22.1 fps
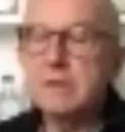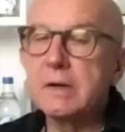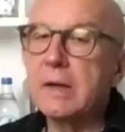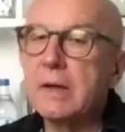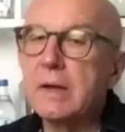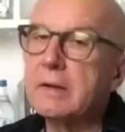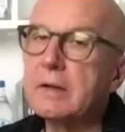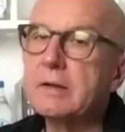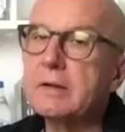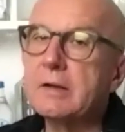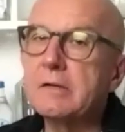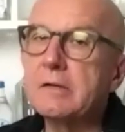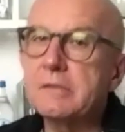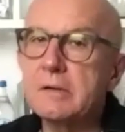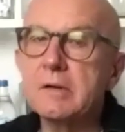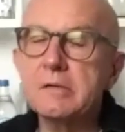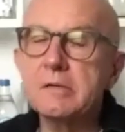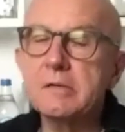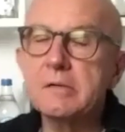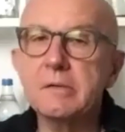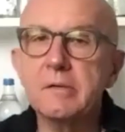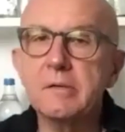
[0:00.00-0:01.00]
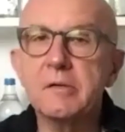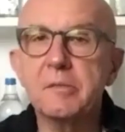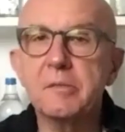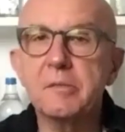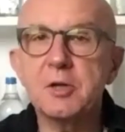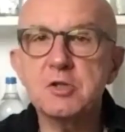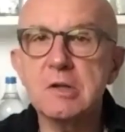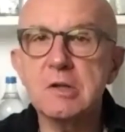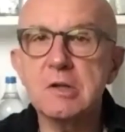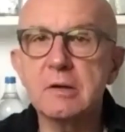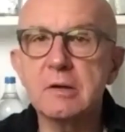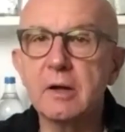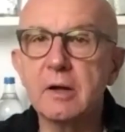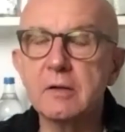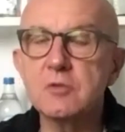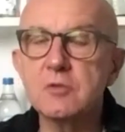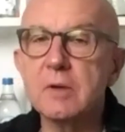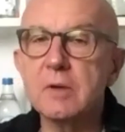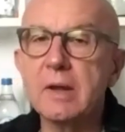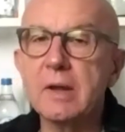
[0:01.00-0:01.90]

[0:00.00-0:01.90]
it is a special country.